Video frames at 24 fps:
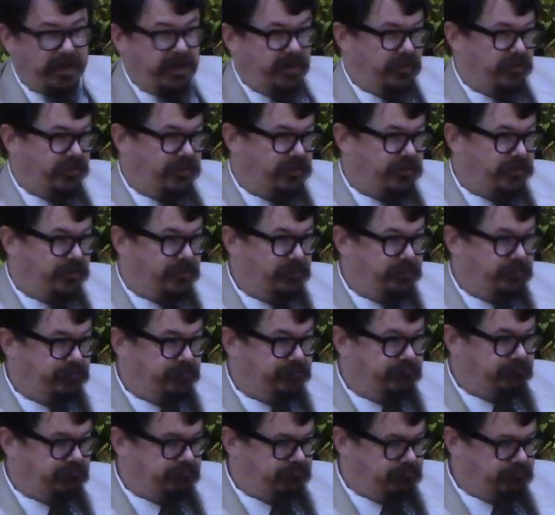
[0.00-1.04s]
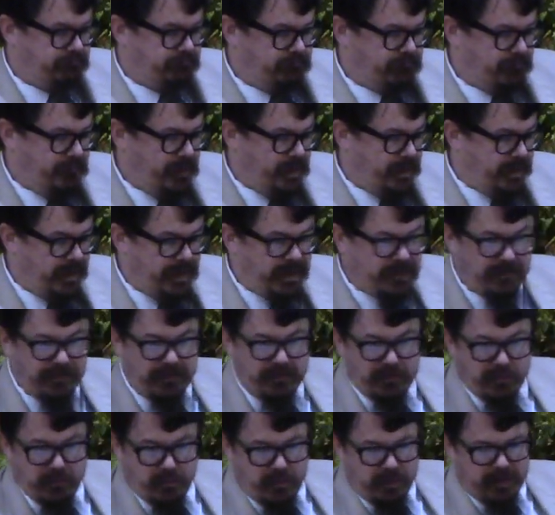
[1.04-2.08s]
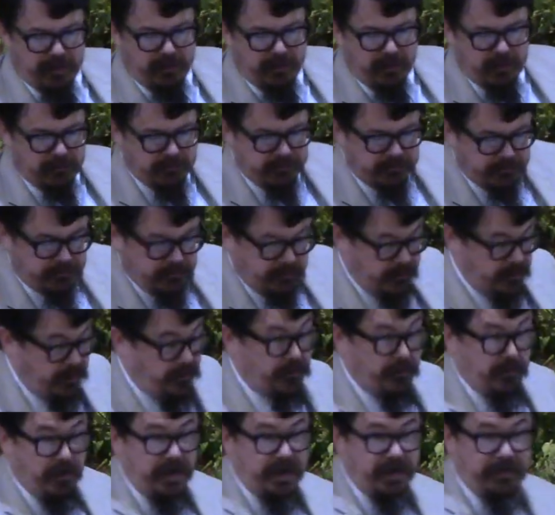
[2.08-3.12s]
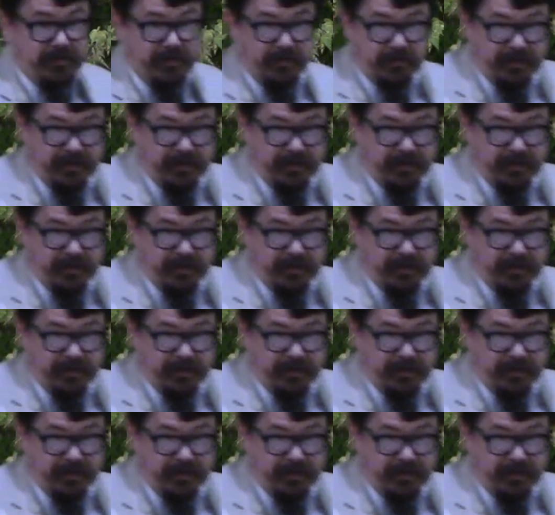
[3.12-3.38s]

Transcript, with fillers: else against their will during their